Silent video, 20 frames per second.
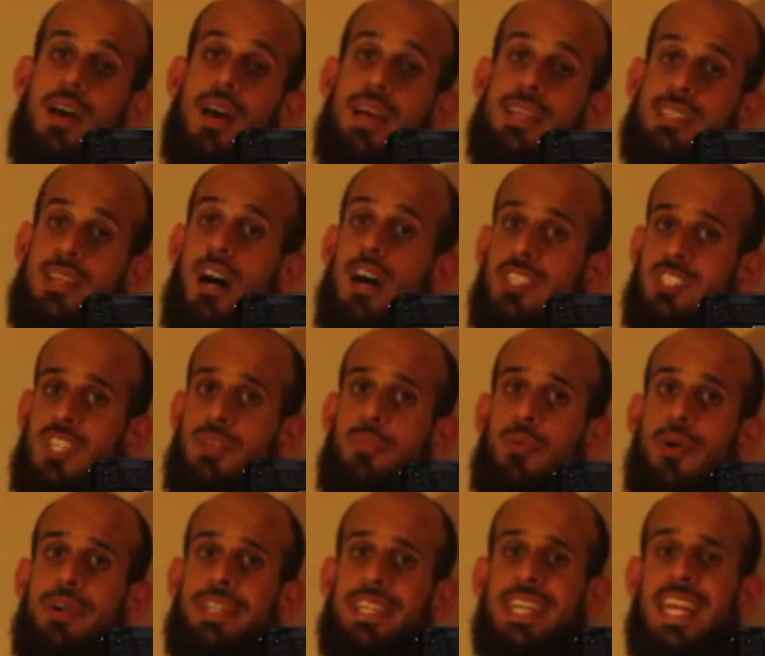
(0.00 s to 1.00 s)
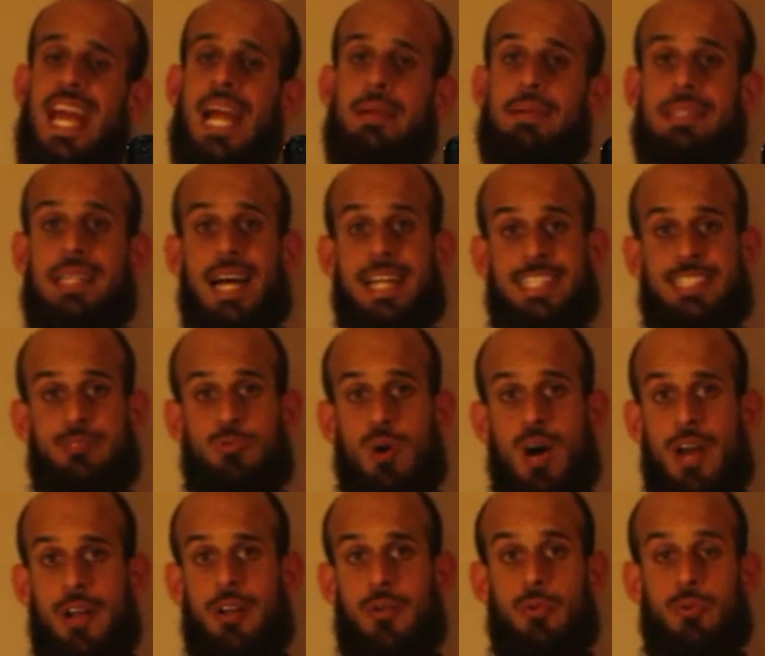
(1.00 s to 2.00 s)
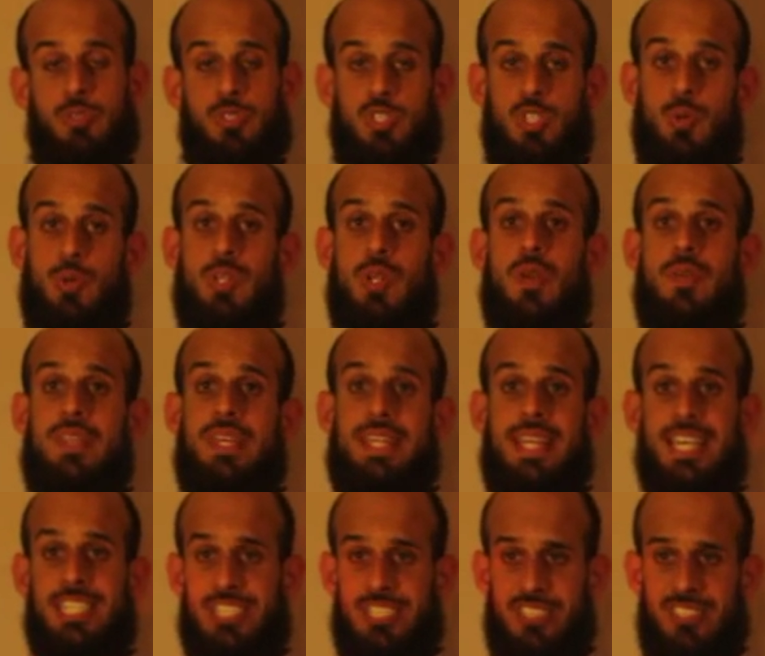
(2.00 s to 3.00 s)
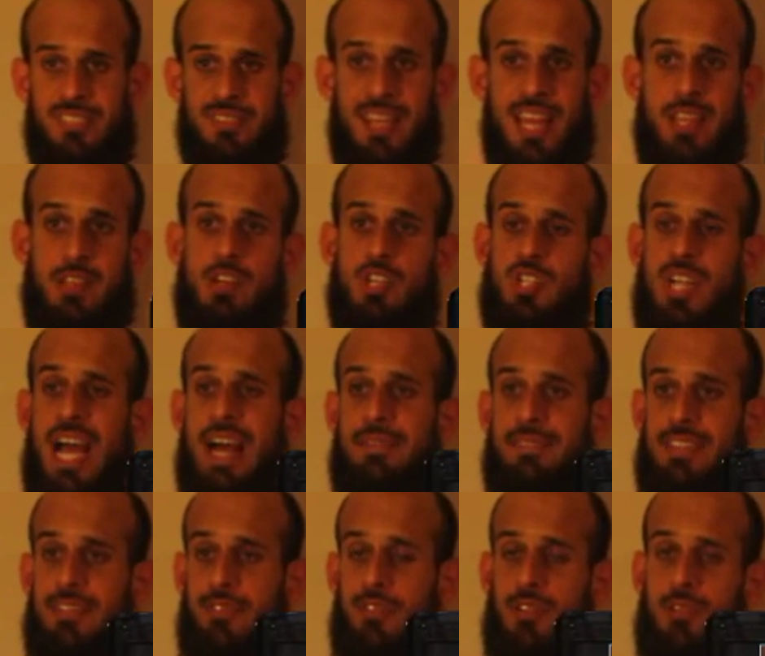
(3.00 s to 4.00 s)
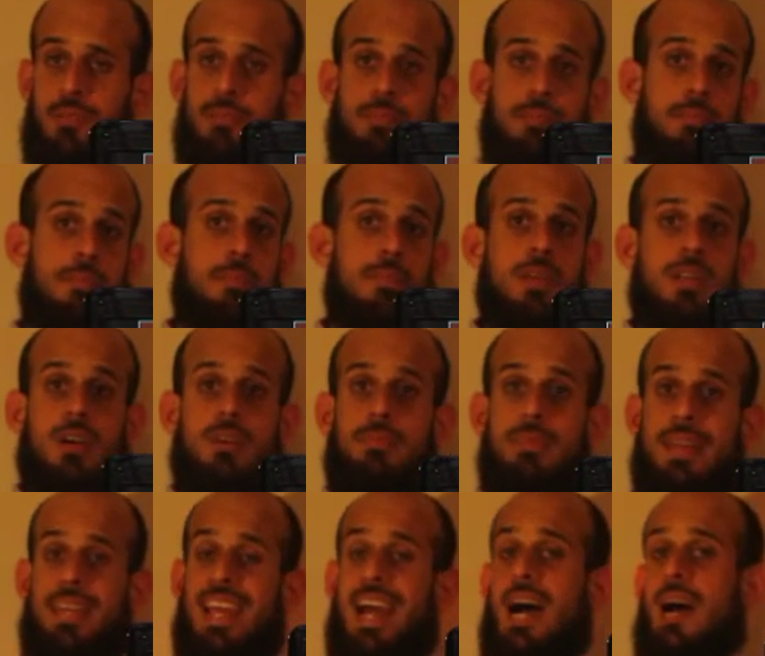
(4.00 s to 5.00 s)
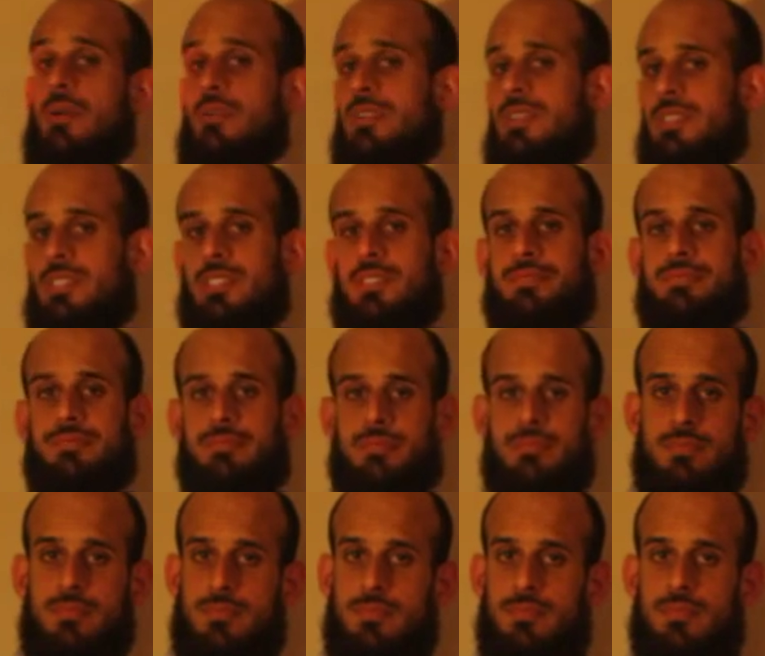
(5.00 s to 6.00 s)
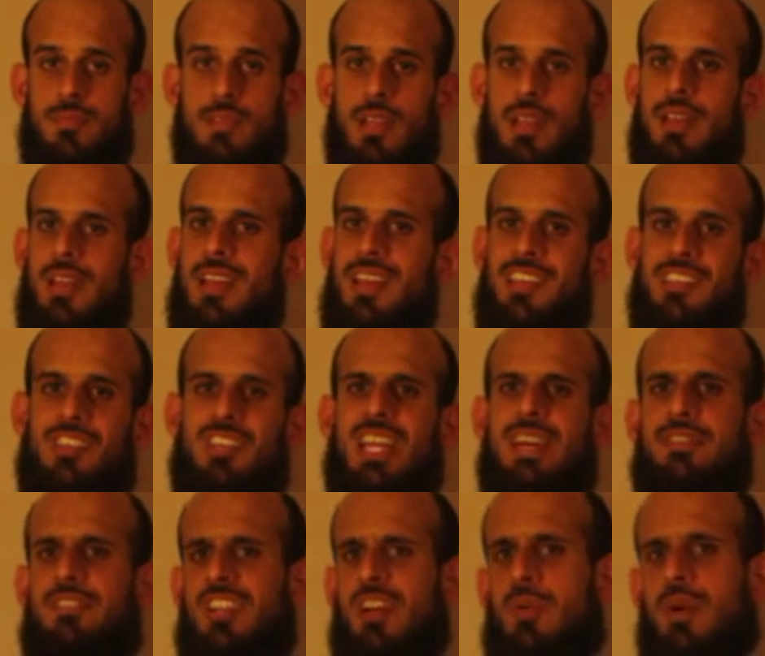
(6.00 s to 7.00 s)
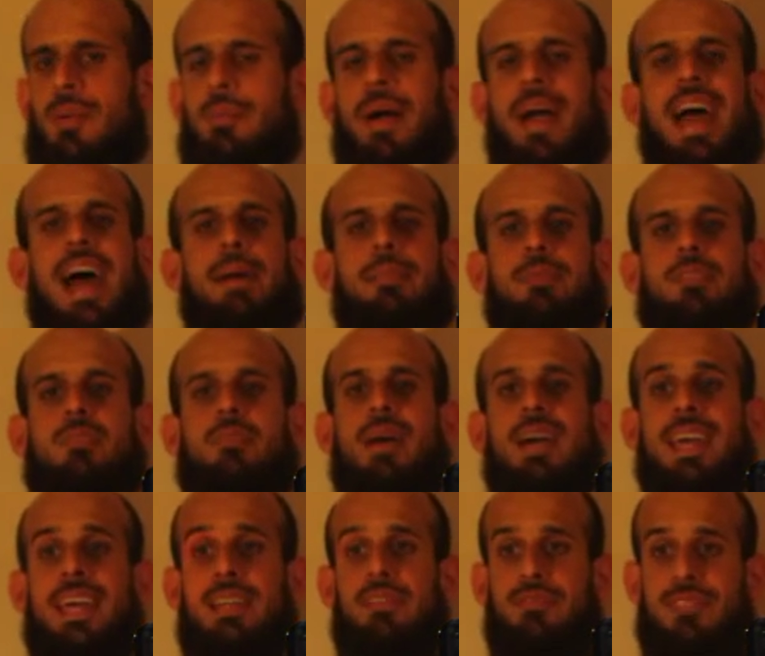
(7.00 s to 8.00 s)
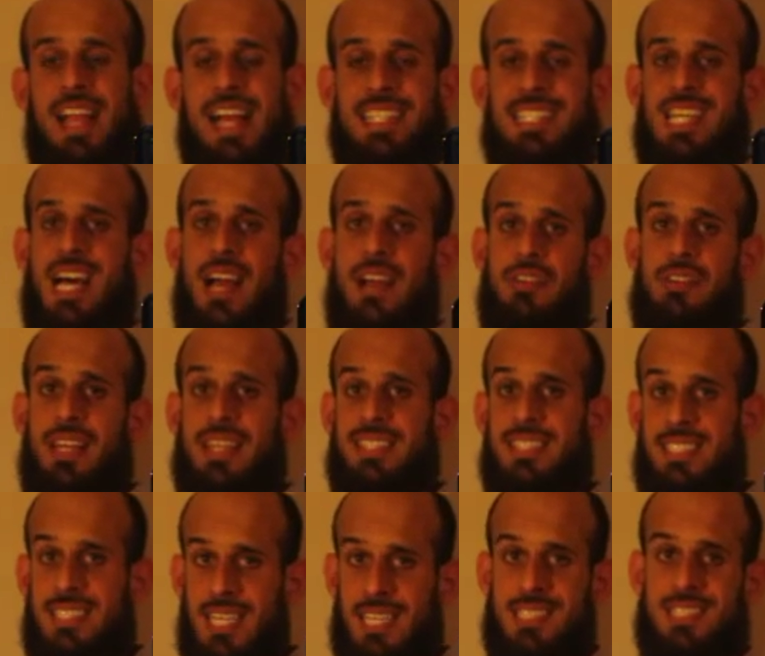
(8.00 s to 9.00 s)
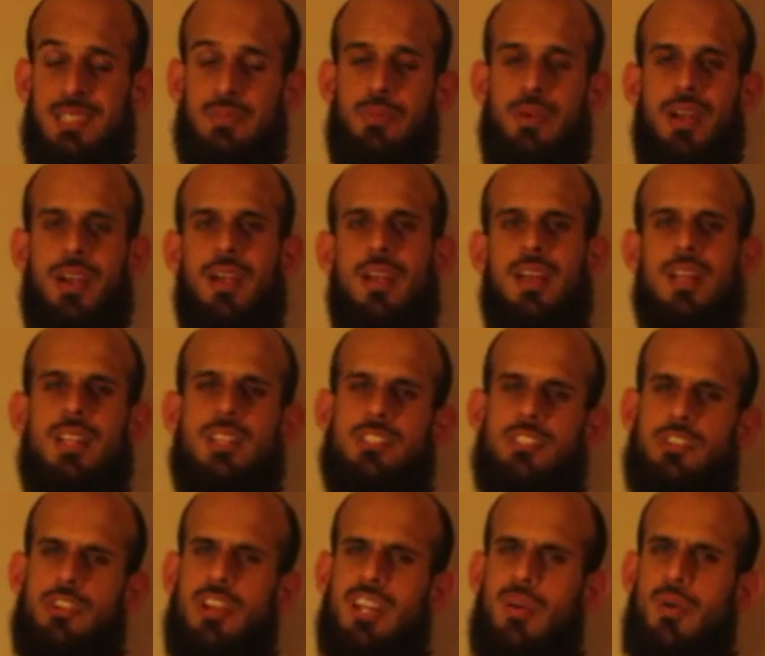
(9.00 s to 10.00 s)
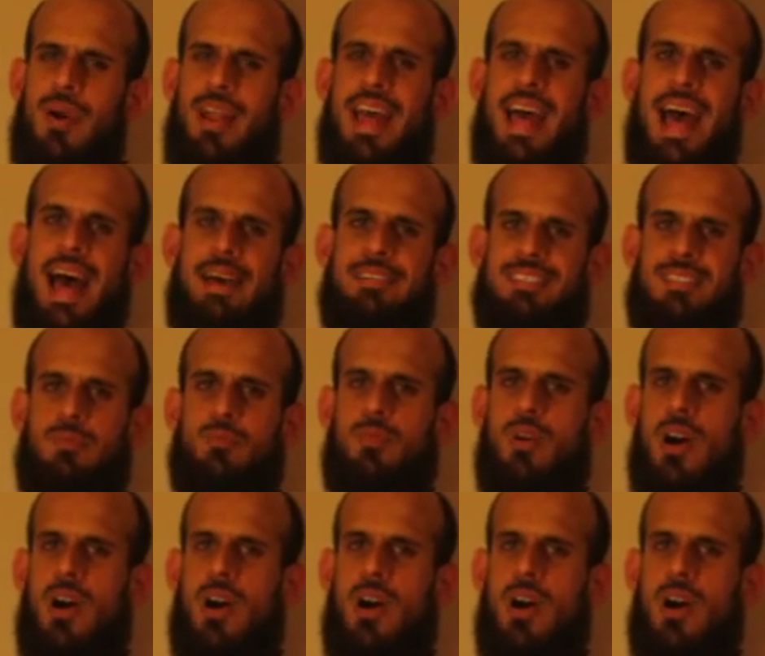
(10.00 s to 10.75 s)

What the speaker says: It's also important to carry lots of water. So when you're in the desert and you're traveling for many hours, you never know what might happen. You might get a flat tire, get stuck somewhere. So you're going to want to have some